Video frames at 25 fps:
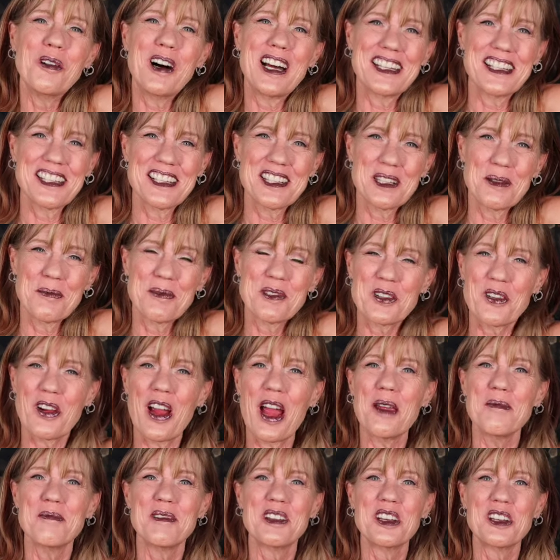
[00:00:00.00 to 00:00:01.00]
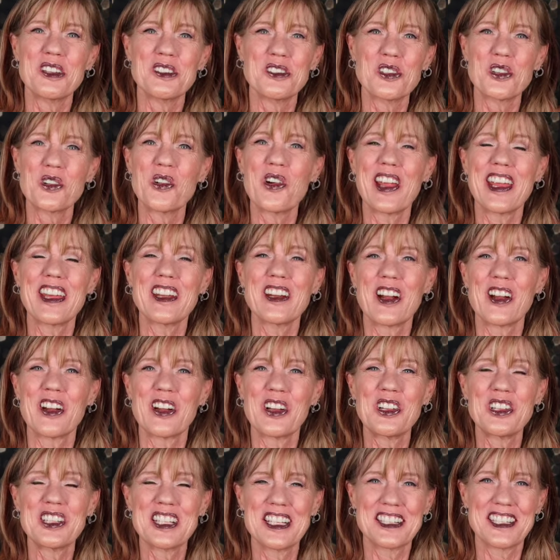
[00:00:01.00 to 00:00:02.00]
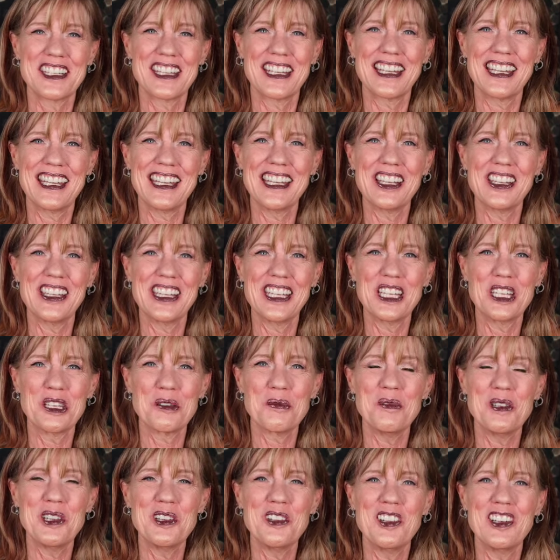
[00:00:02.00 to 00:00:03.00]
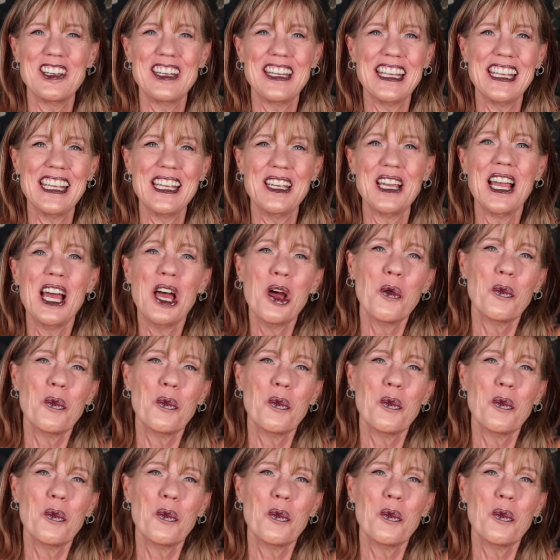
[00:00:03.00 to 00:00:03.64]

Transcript: want to subscribe and join our holistic healing community